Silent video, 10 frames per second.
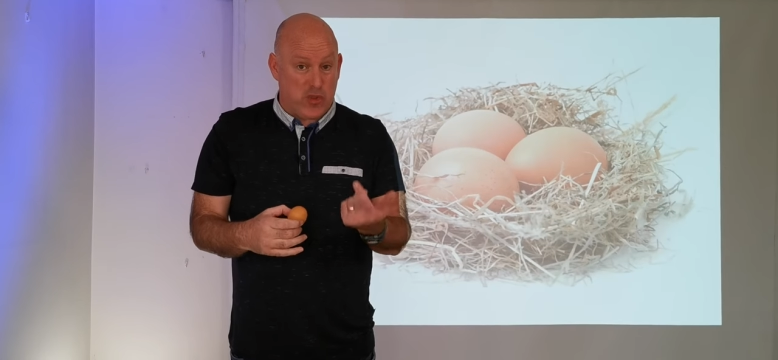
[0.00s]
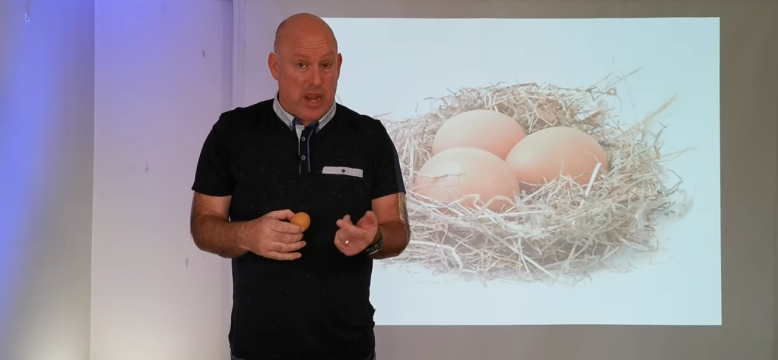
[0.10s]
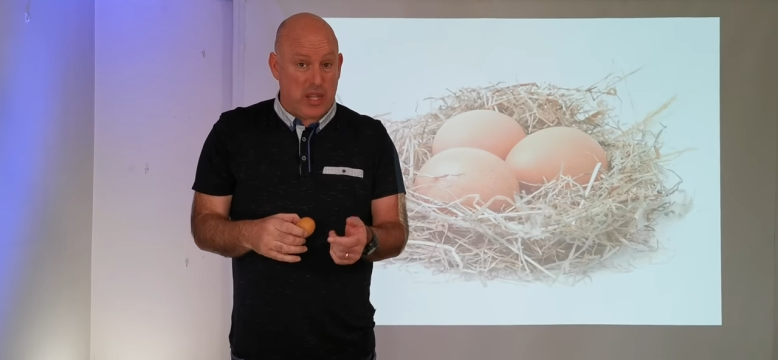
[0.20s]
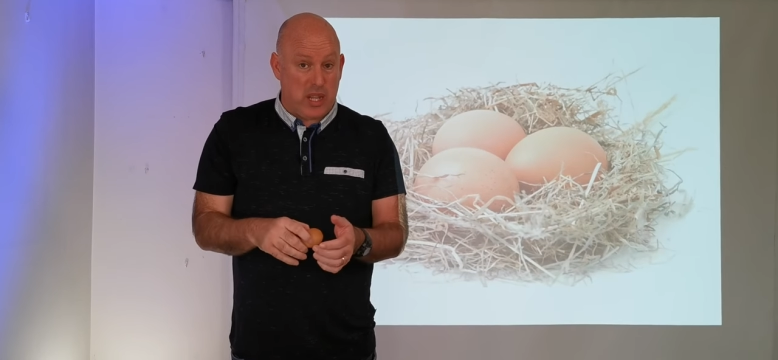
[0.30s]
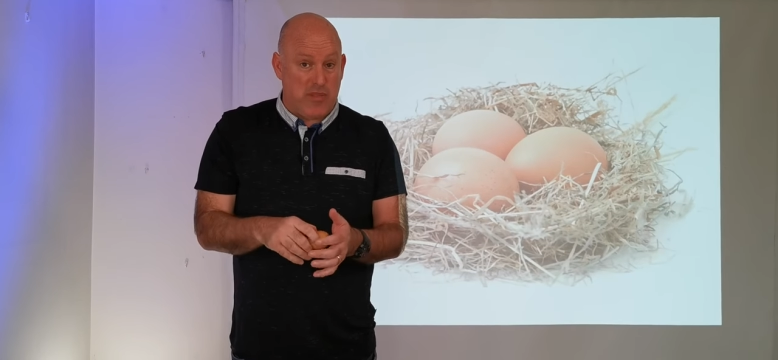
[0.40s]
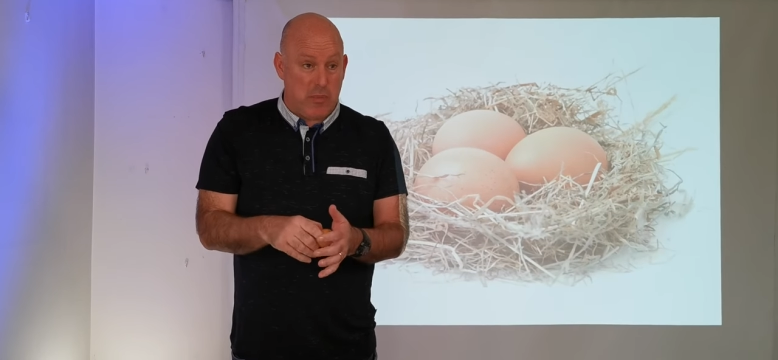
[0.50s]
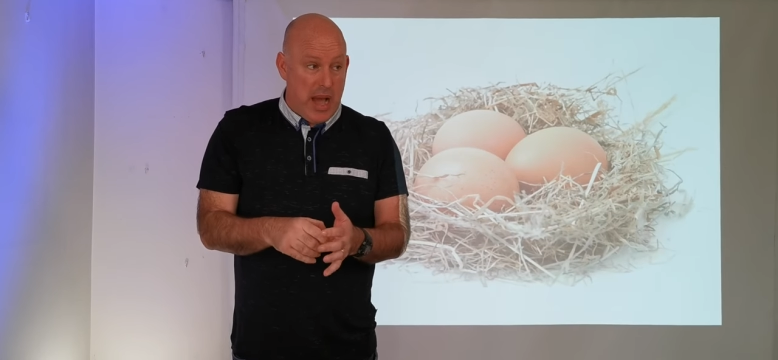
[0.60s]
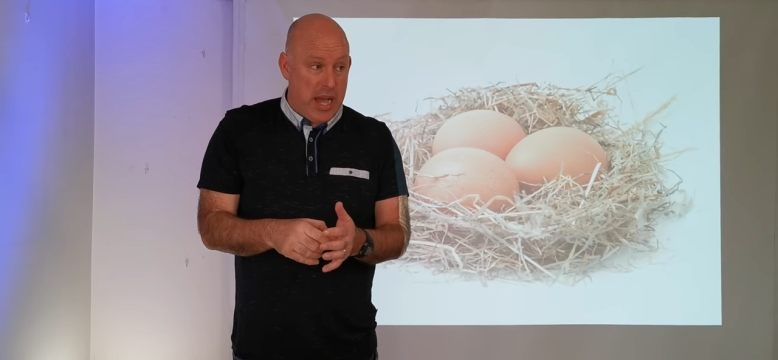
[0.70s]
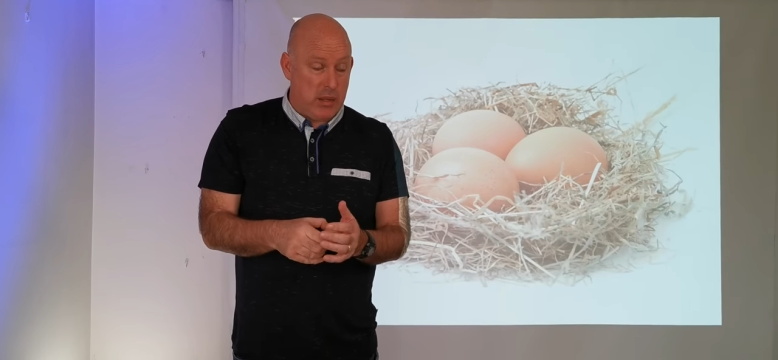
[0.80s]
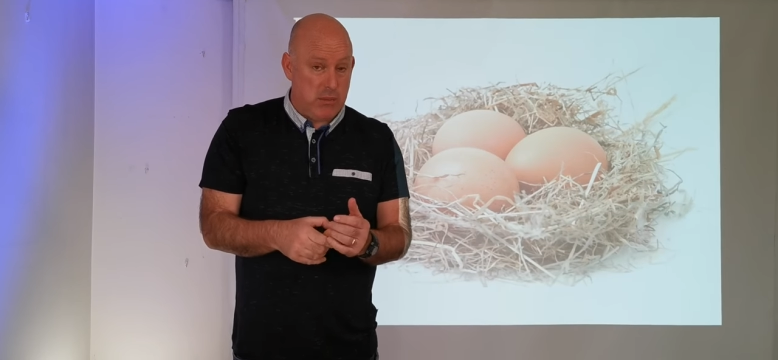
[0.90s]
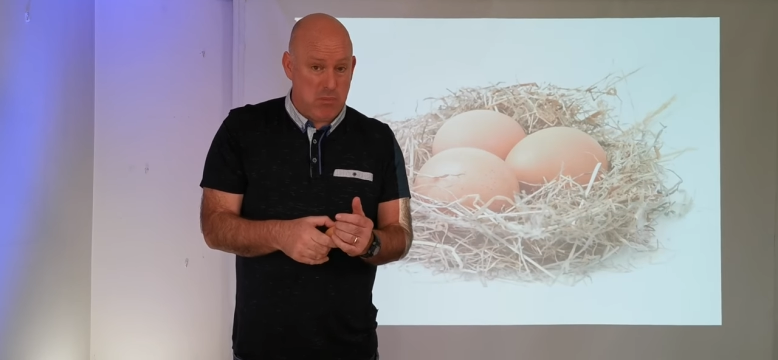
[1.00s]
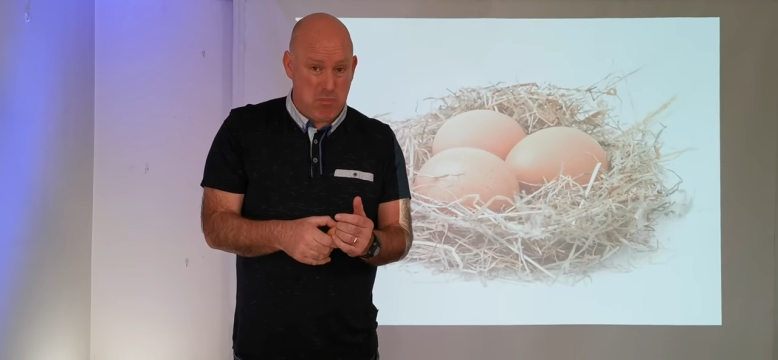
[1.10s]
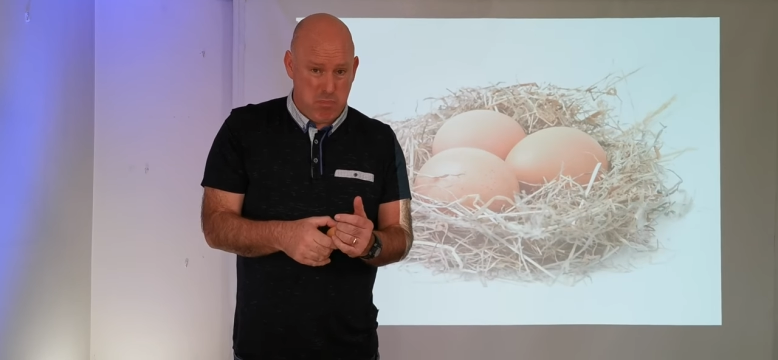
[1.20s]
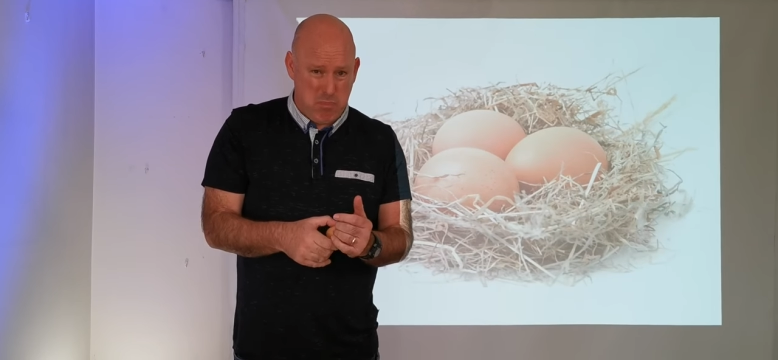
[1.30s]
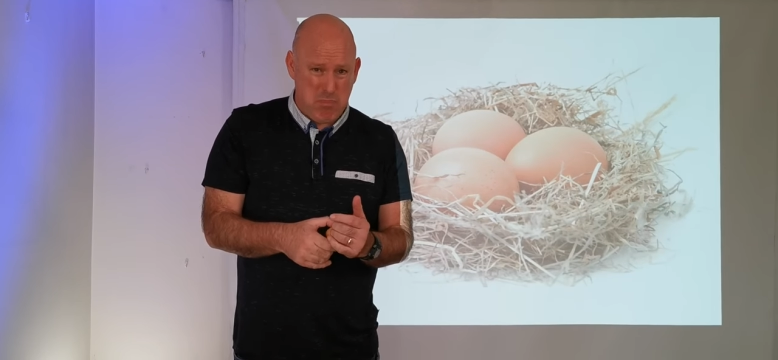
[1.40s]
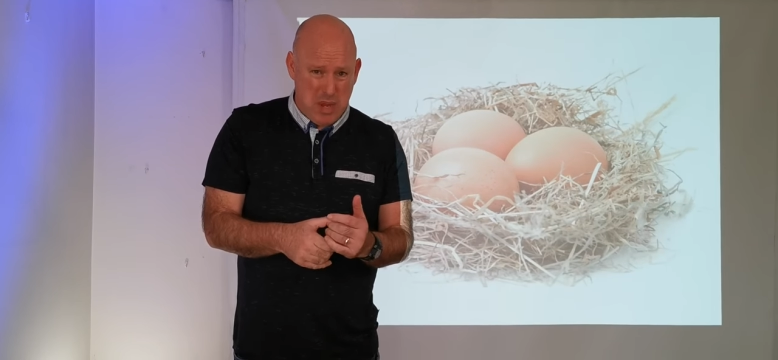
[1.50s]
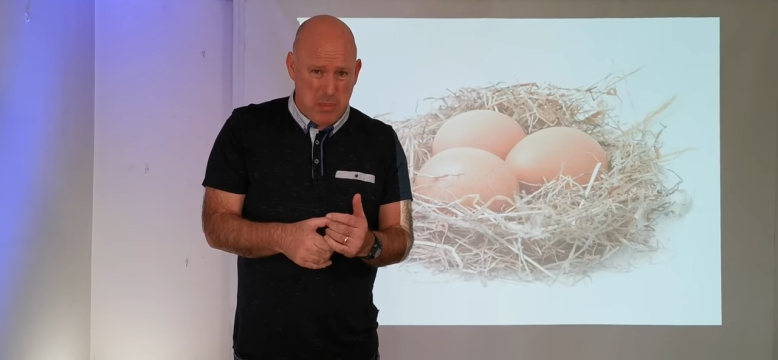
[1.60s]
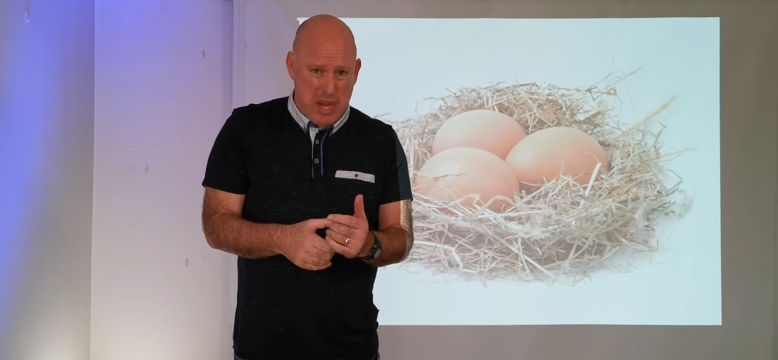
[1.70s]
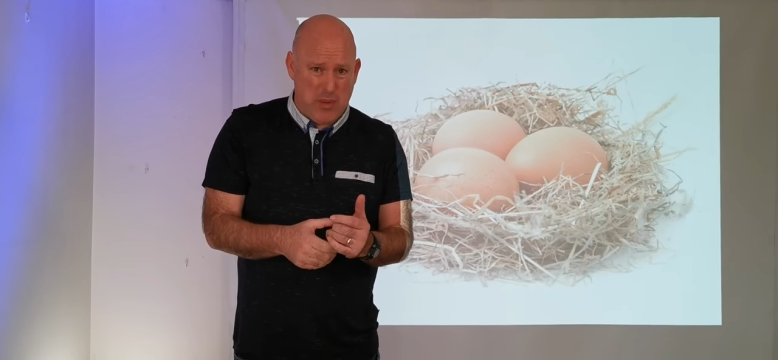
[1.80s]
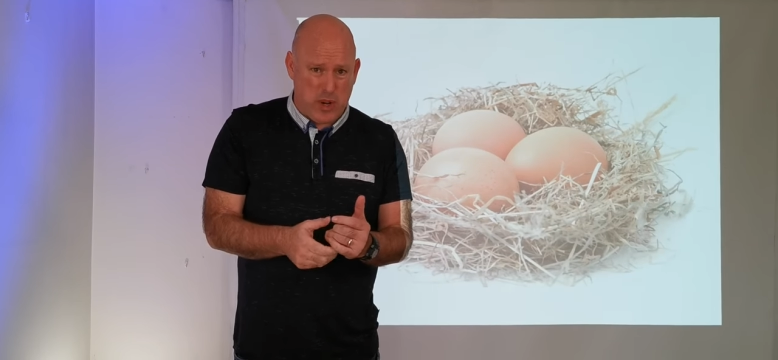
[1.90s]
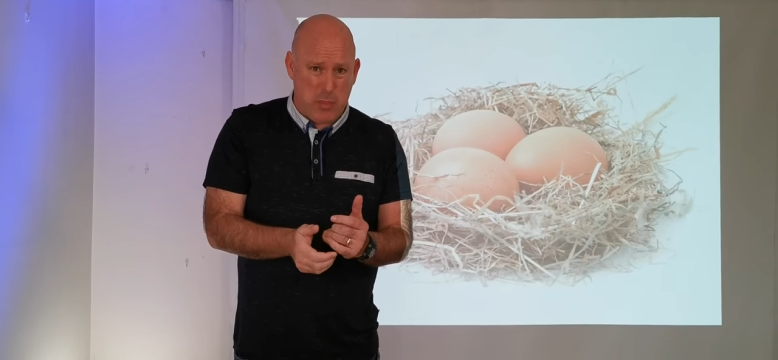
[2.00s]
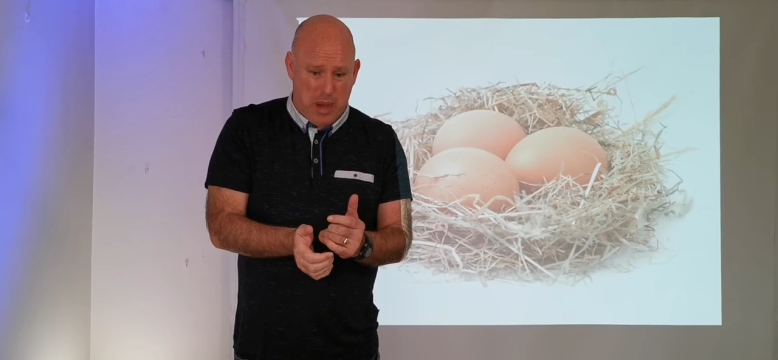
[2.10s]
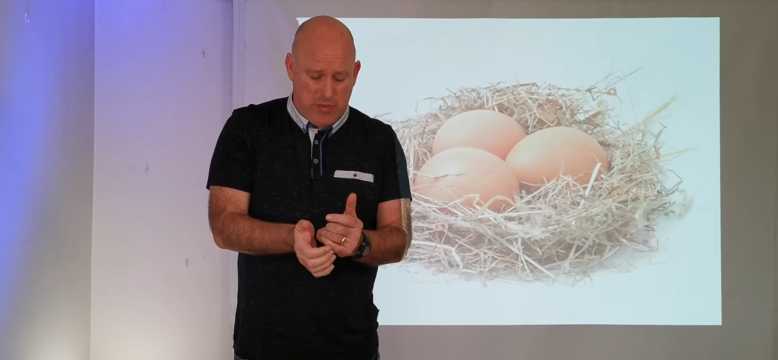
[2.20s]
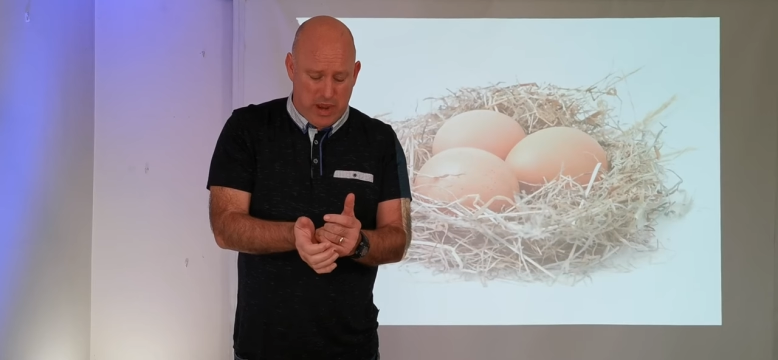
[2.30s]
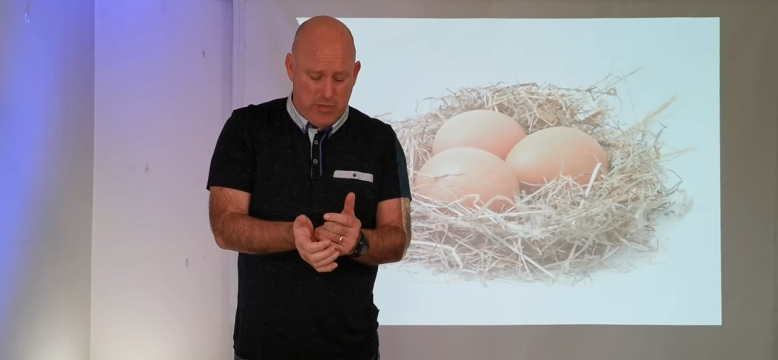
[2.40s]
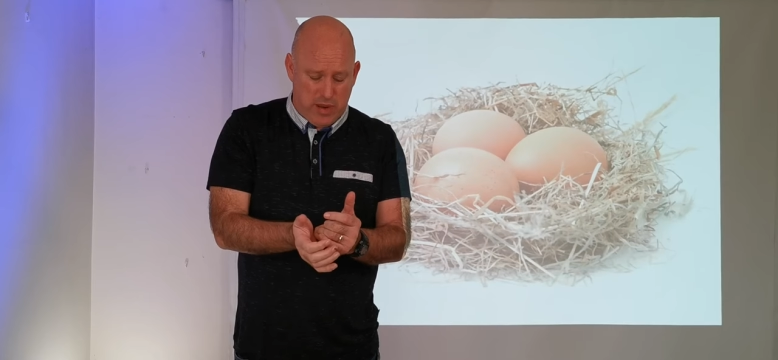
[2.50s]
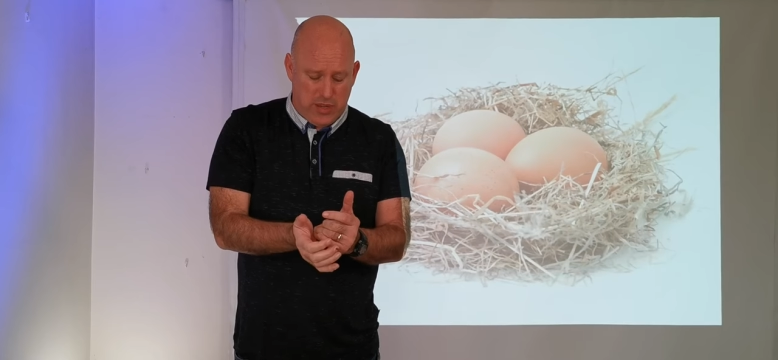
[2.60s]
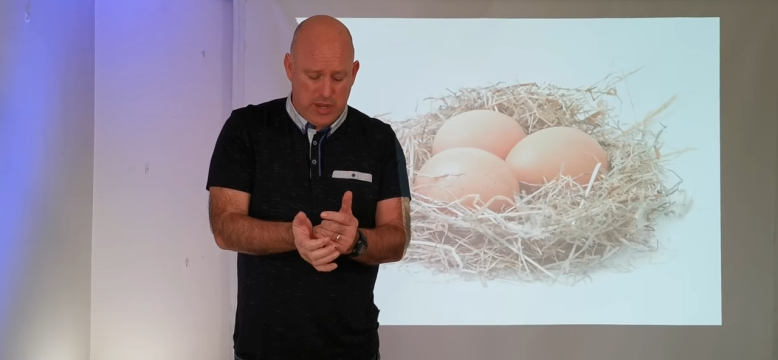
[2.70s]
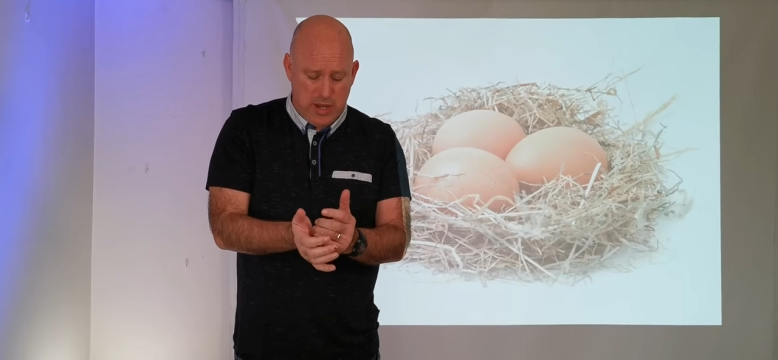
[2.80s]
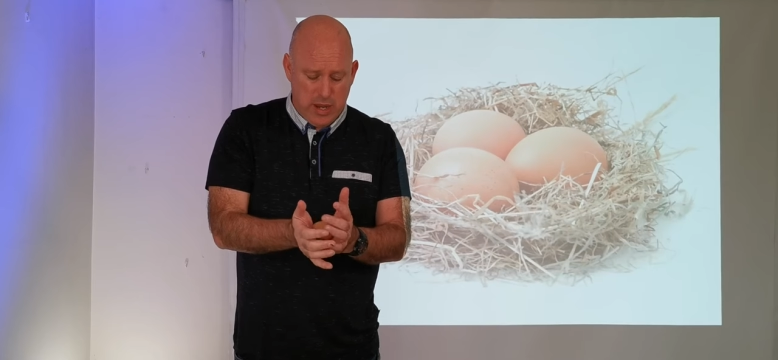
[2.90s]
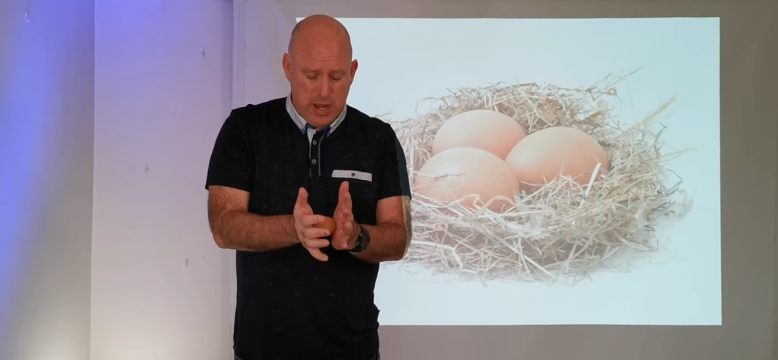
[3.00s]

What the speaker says: strength of a man, maybe even above average.